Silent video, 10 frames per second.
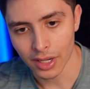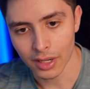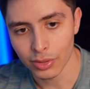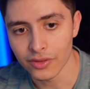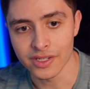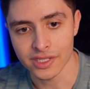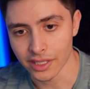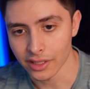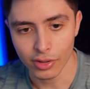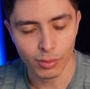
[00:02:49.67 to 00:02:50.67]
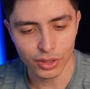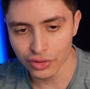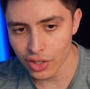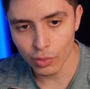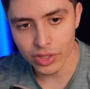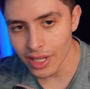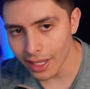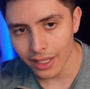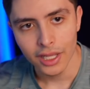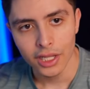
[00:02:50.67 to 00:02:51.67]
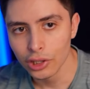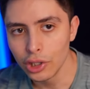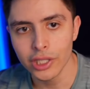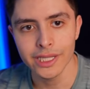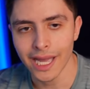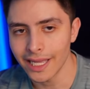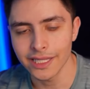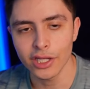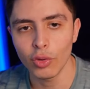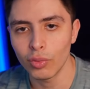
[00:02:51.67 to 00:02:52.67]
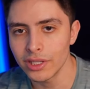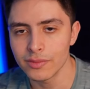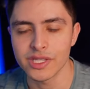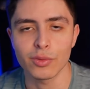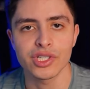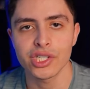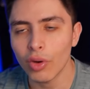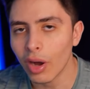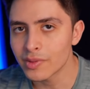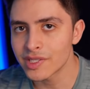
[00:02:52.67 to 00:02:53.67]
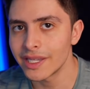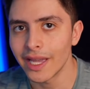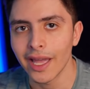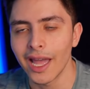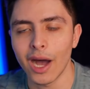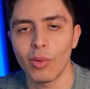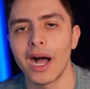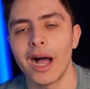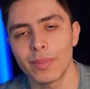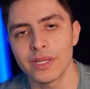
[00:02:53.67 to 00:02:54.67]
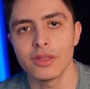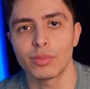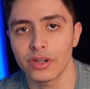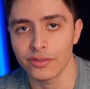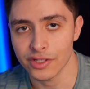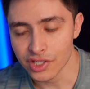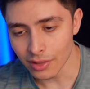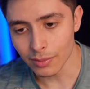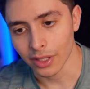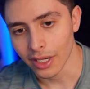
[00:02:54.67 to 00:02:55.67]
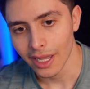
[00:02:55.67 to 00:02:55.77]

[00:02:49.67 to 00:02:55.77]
previously. Barcelona, they were not looking at Nico Williams. They were still upset at what happened in the previous summer.